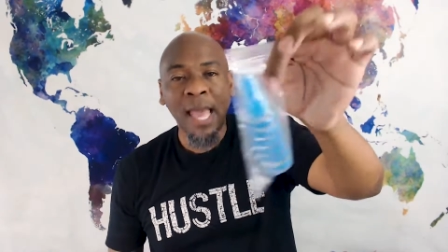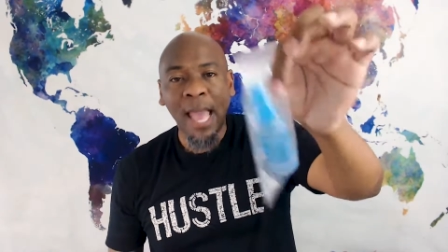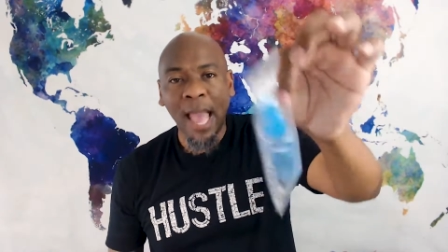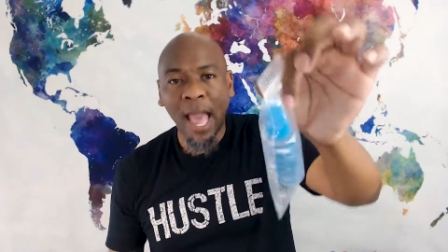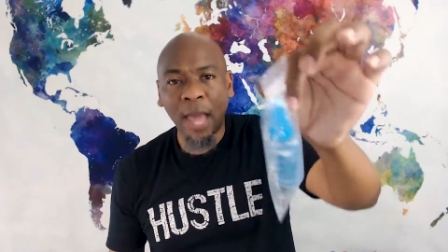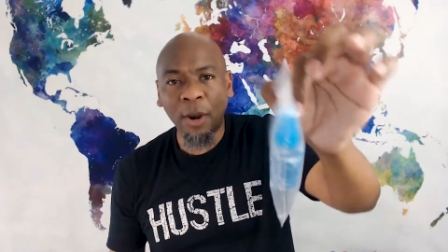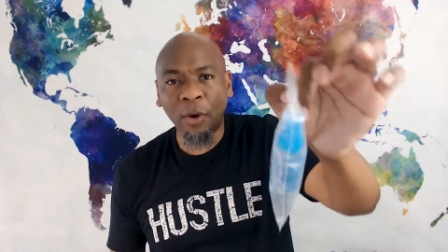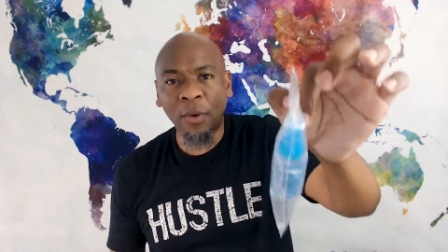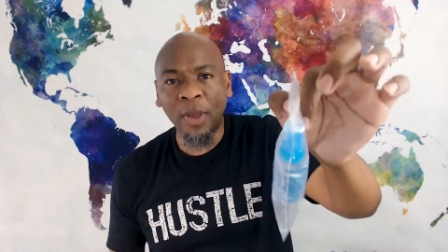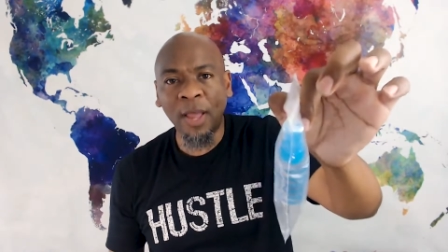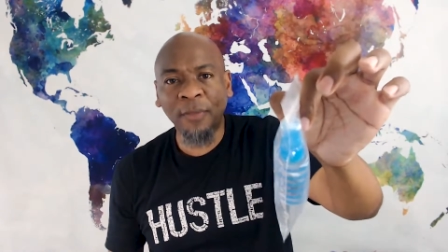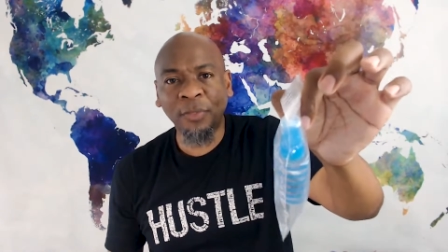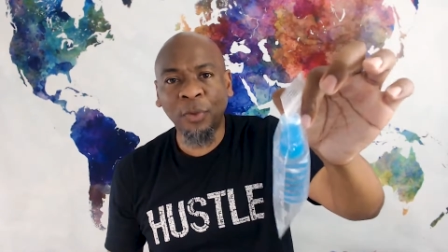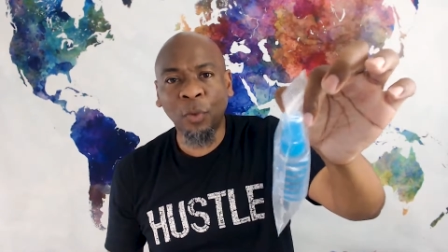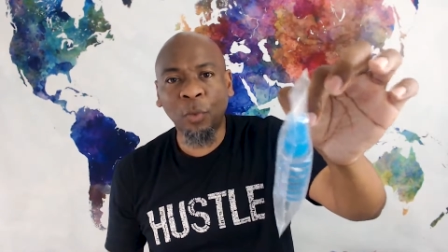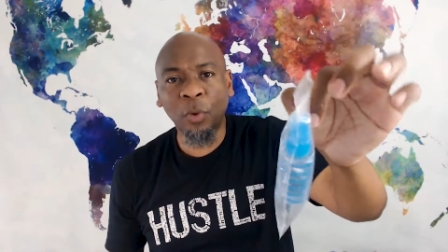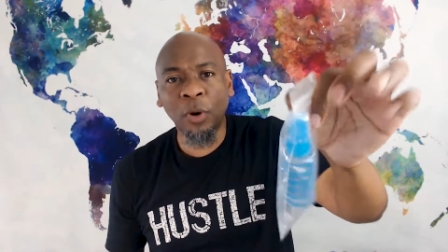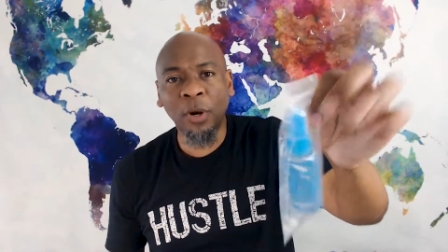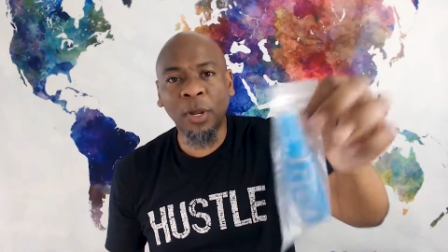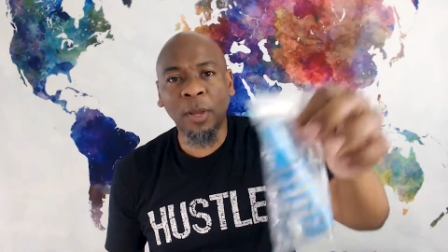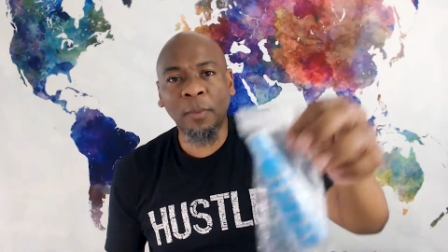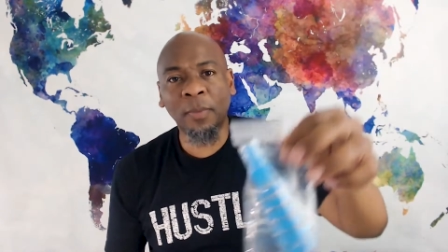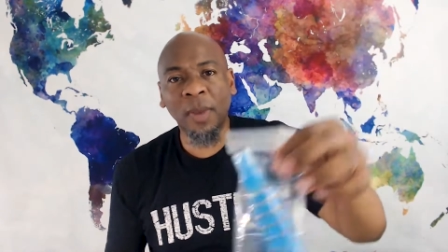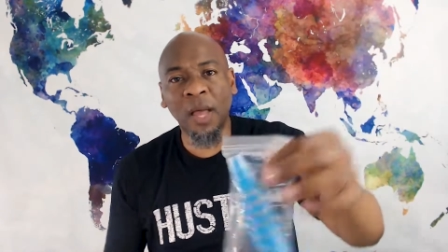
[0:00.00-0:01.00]
I don't have to
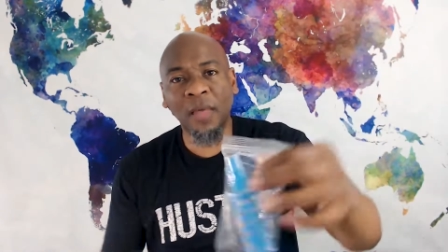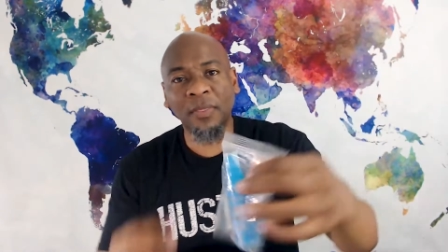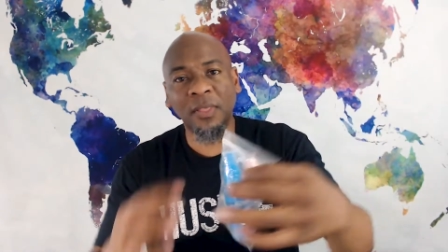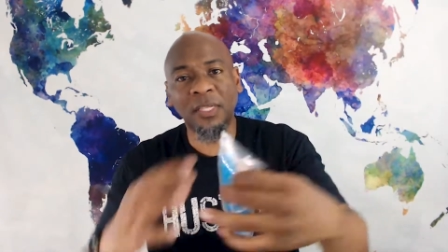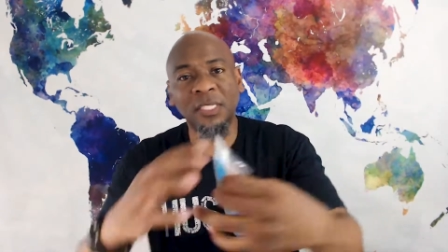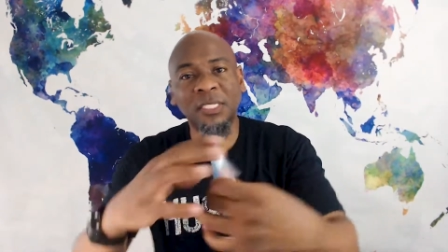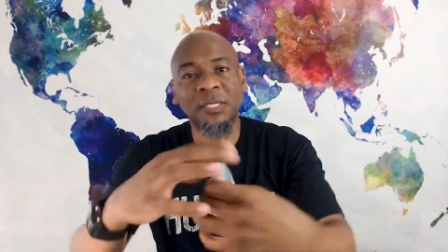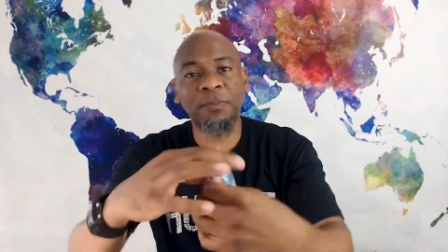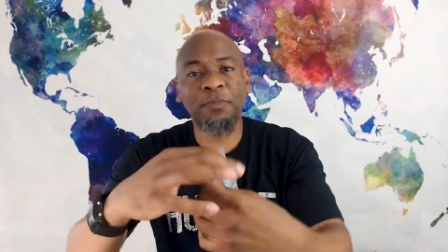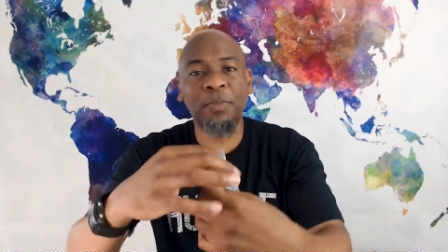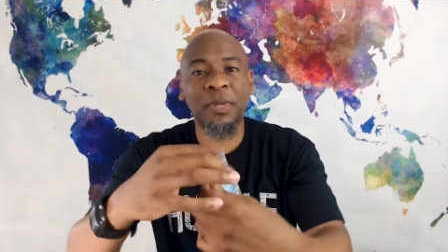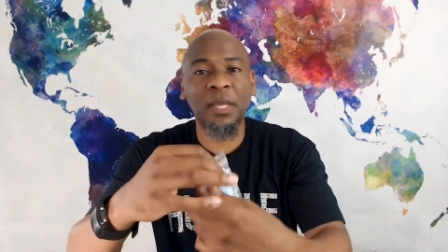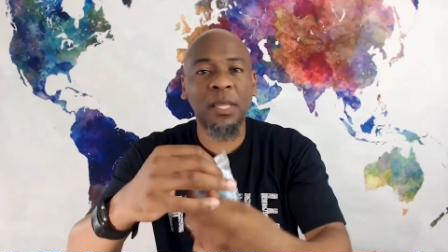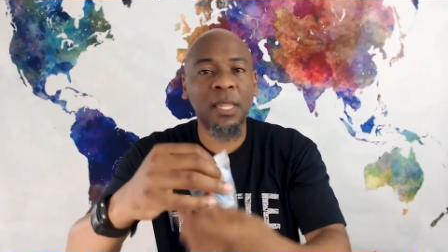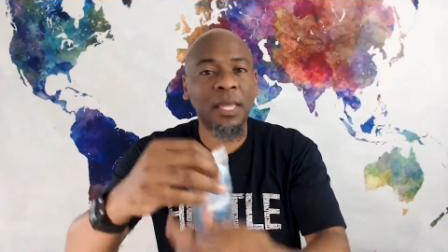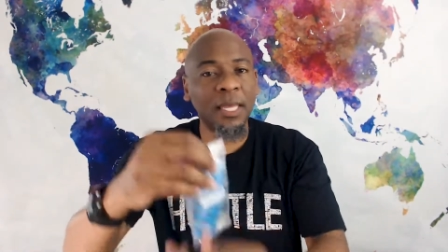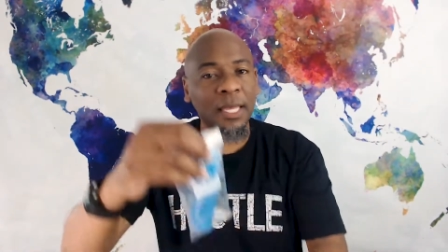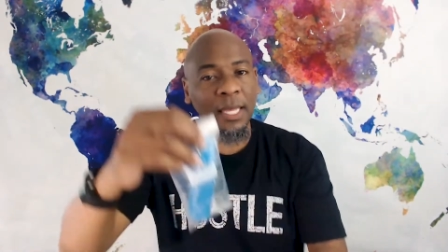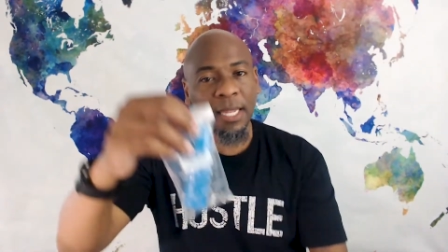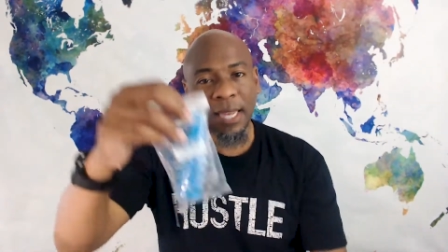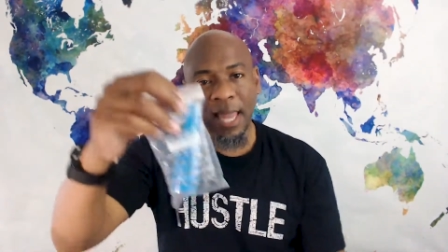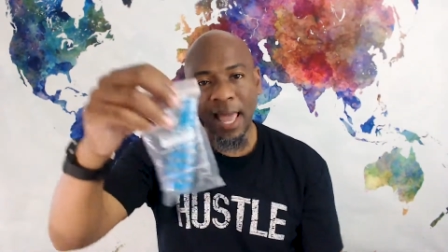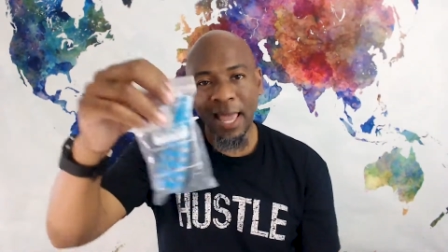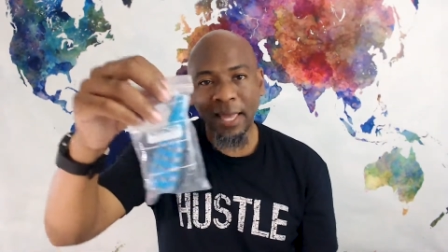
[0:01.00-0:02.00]
worry about this
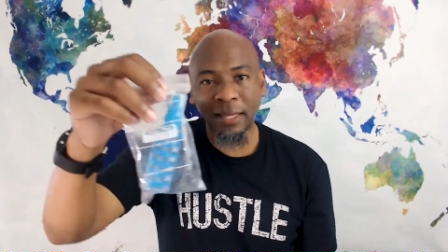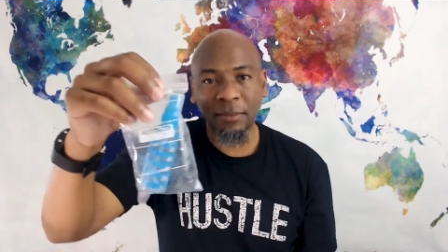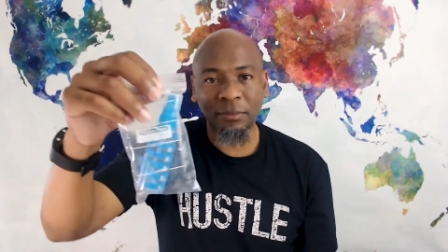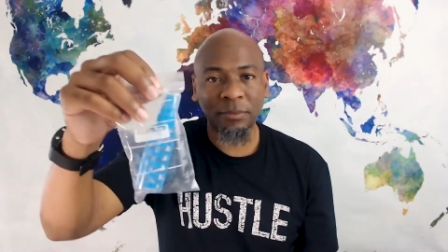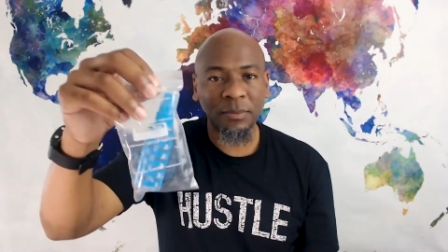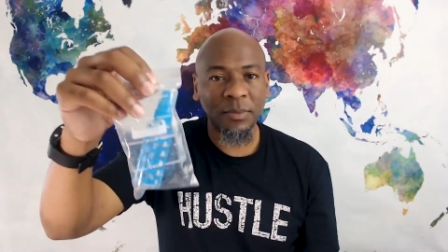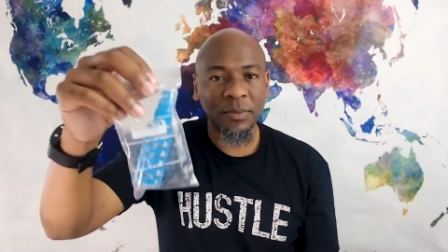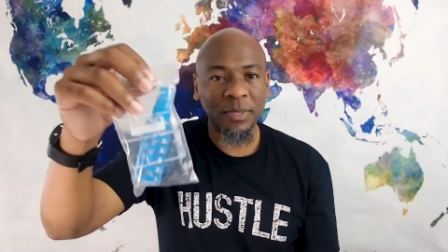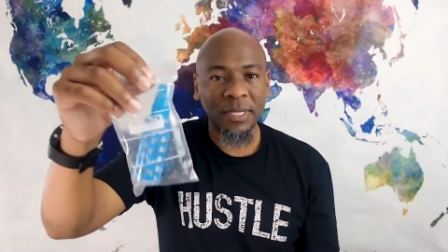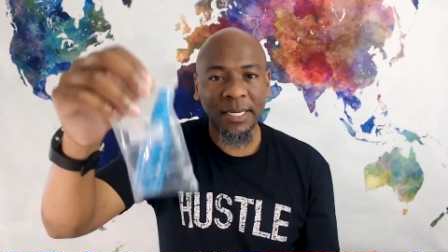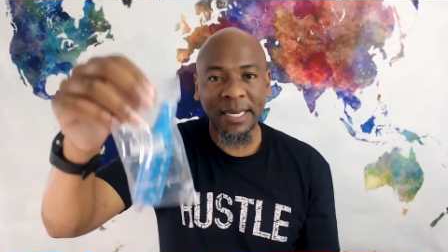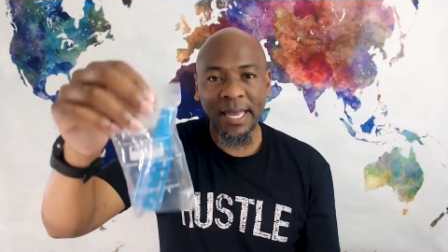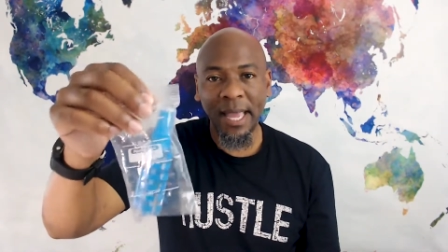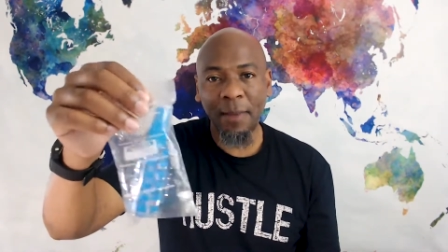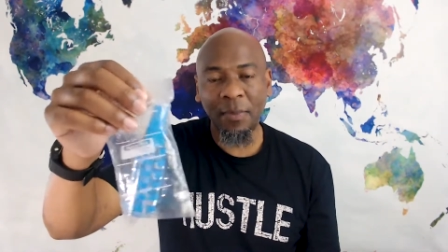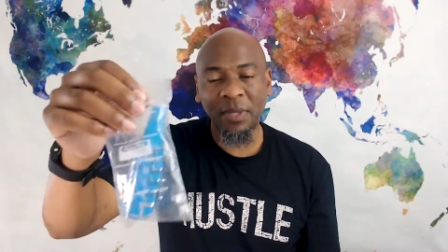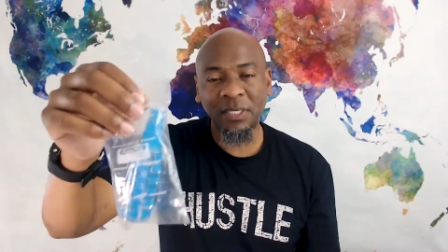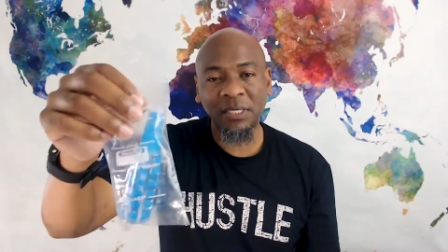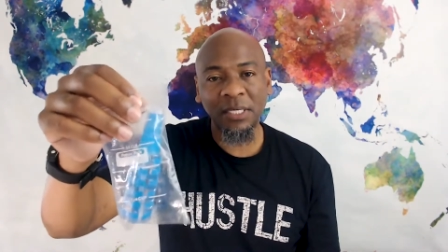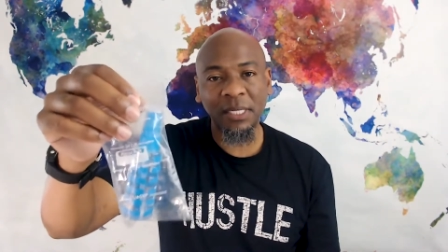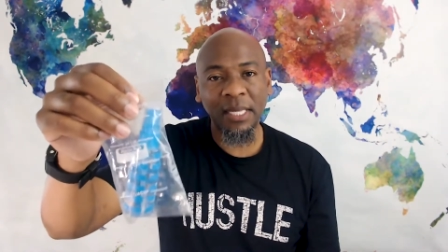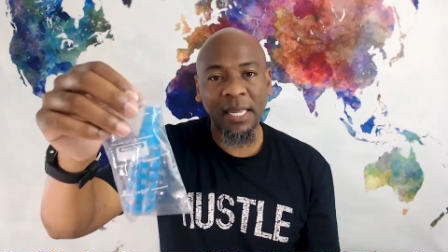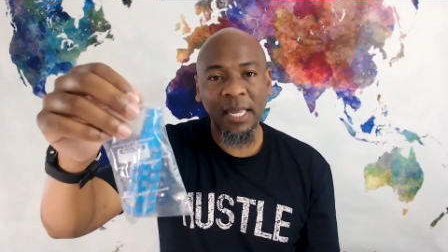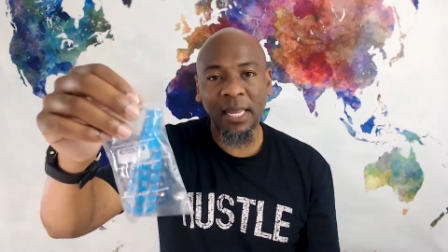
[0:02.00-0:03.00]
spilling and like
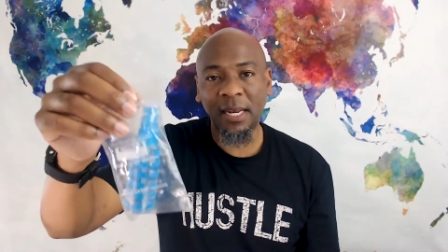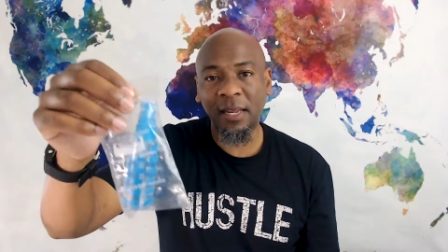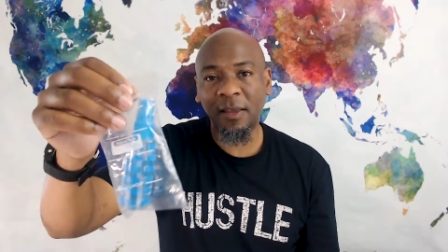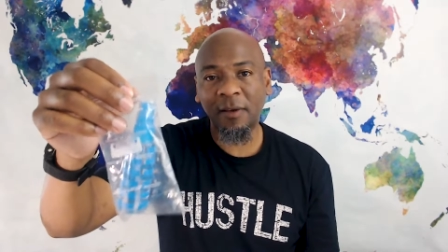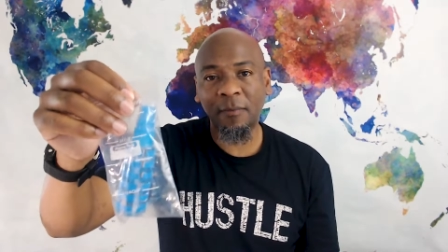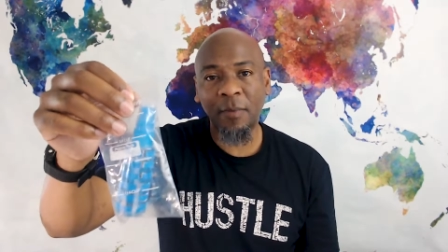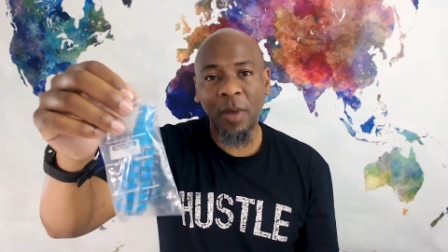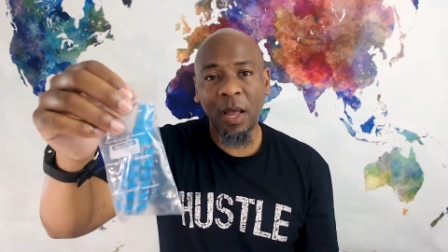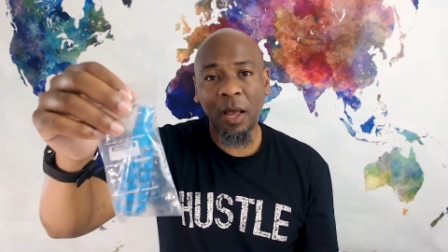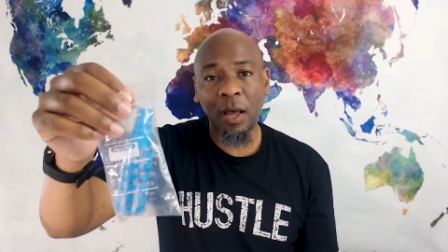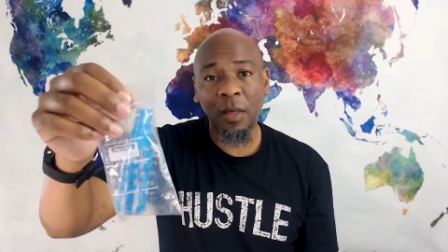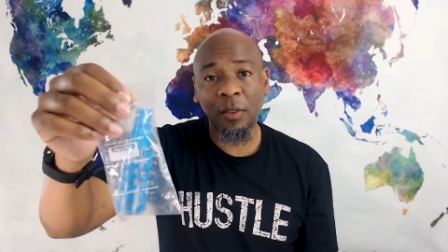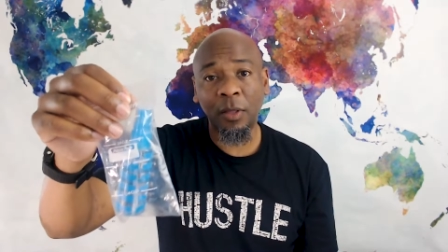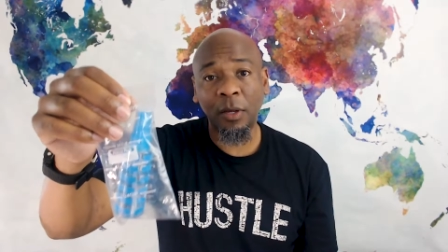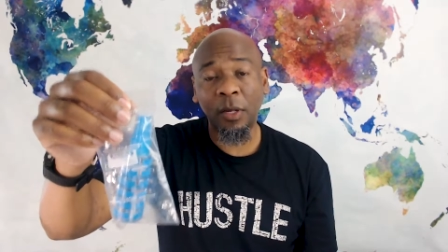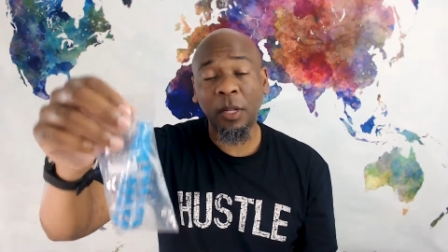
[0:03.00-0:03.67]
damaging any of my other